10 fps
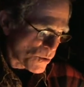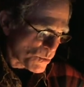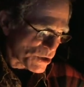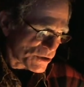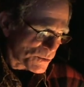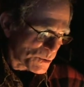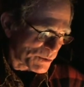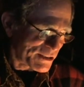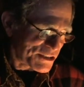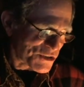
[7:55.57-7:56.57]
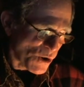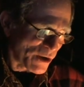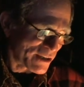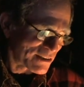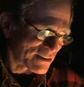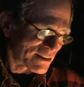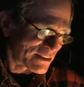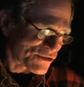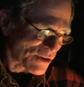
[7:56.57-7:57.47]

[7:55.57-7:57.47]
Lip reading: Work, worry, toil, and